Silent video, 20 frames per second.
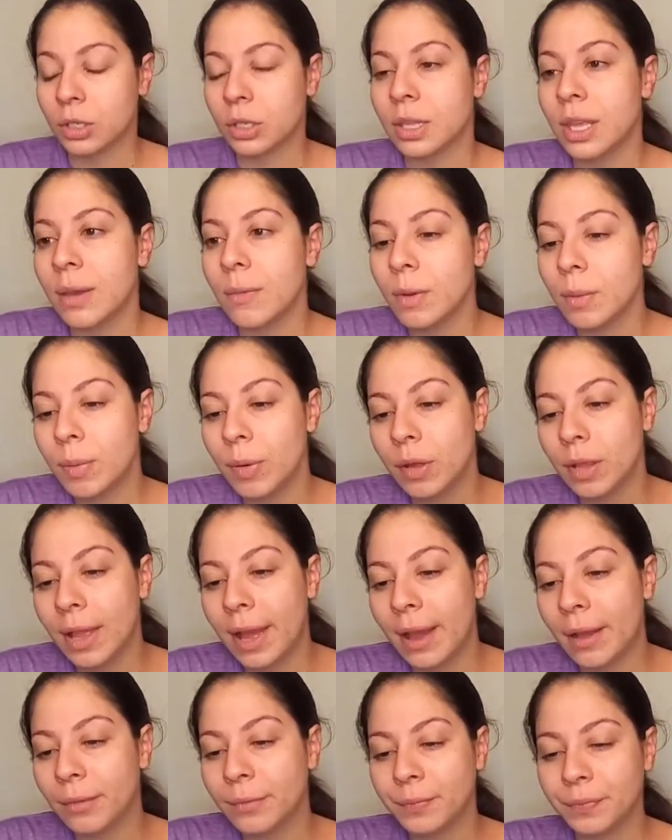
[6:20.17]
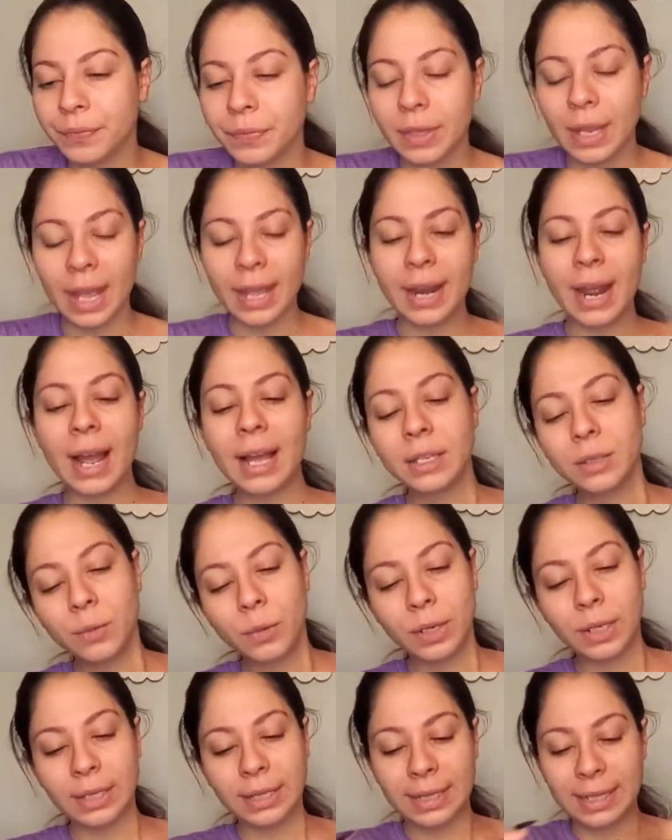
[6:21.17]
So then we pull out, and
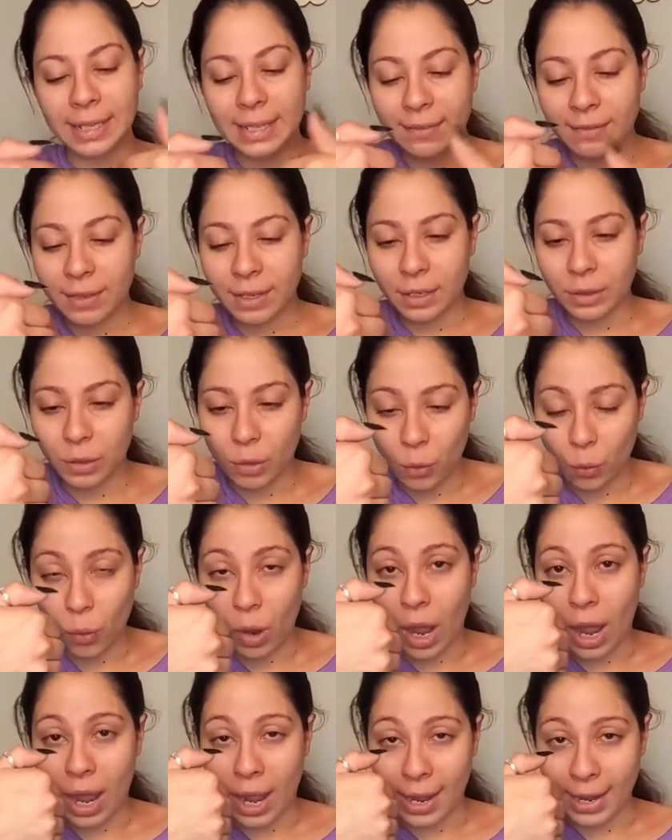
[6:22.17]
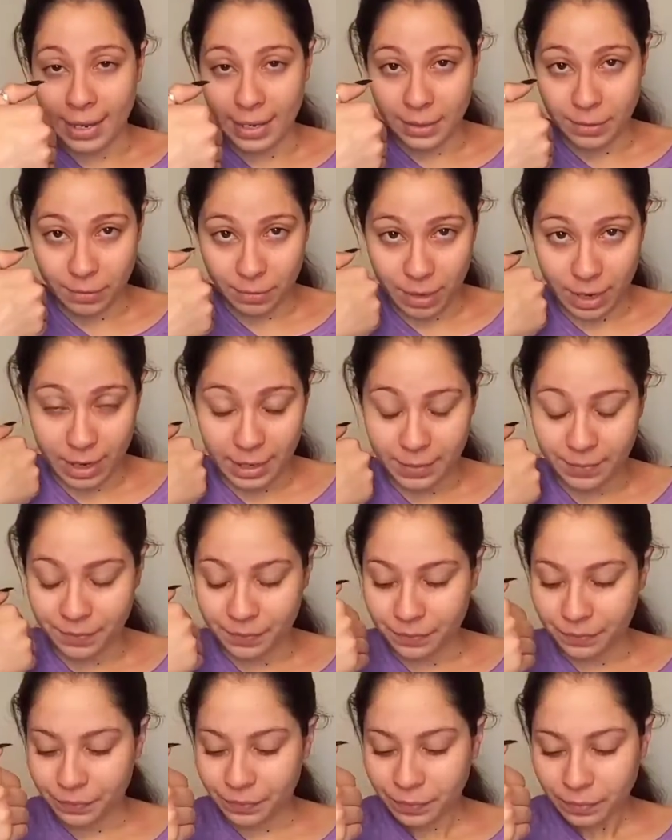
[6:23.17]
as we're leaving the Y, right,
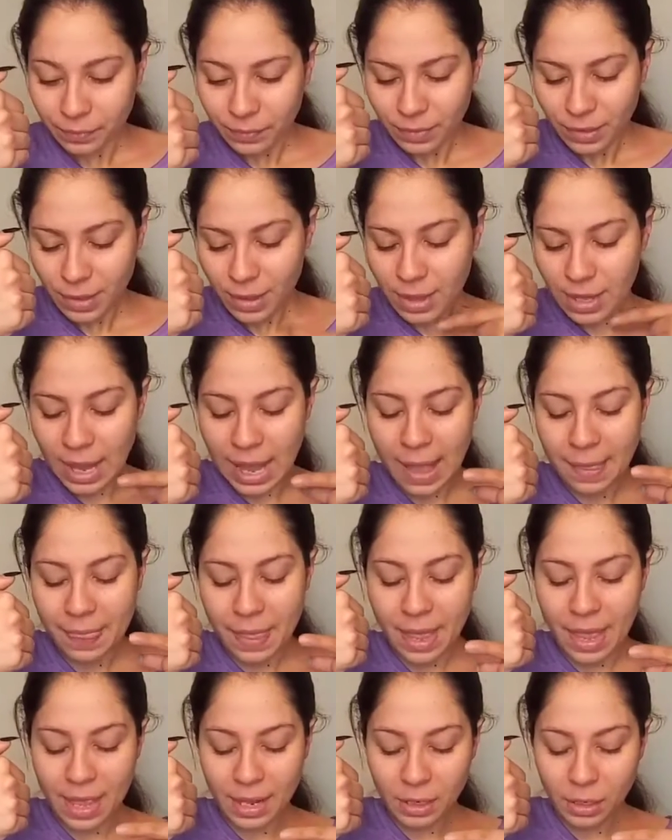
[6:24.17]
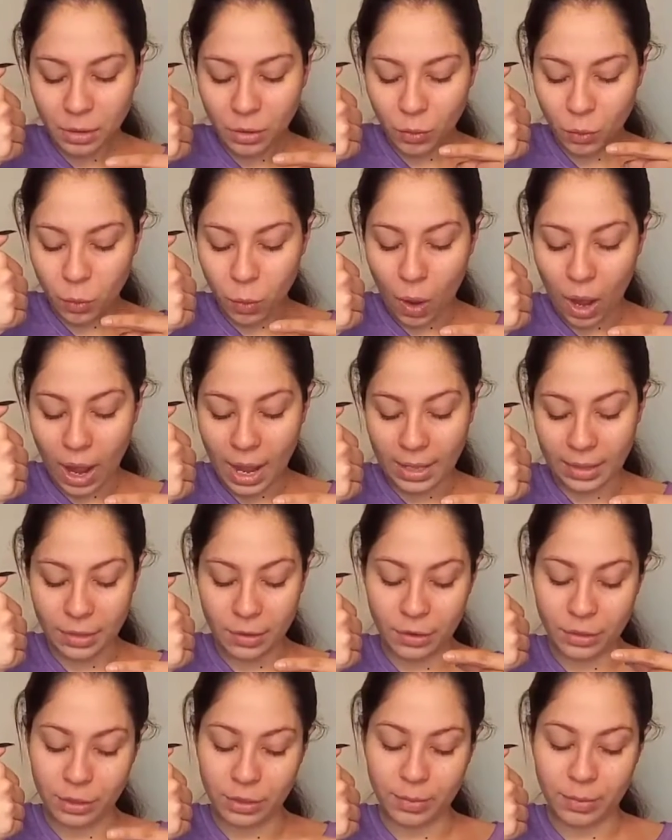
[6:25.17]
at the end of the Y,
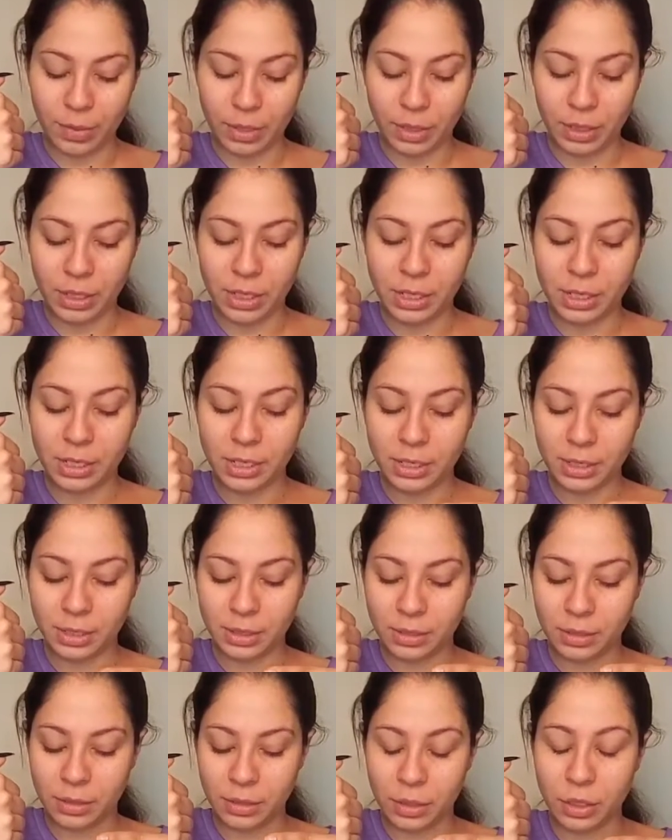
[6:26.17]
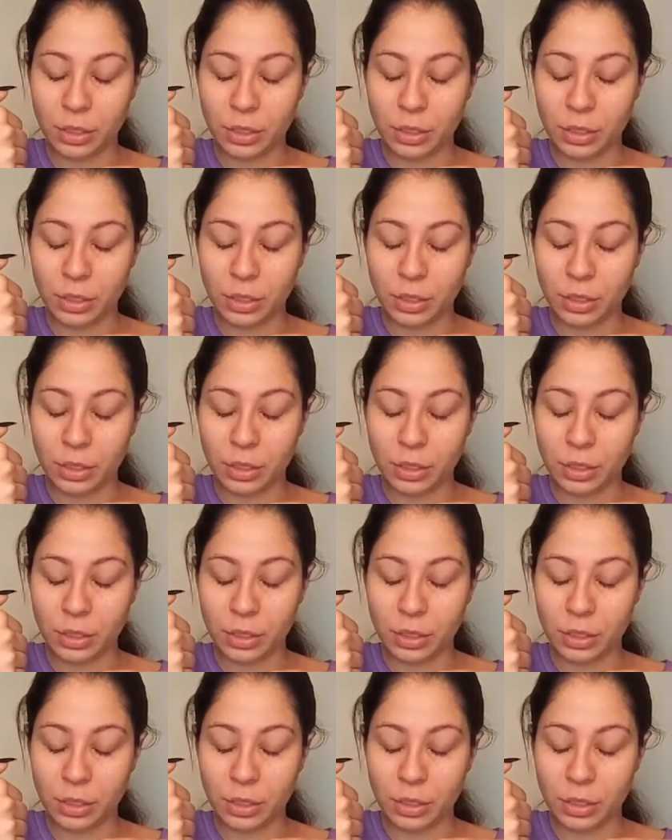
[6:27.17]
there's a police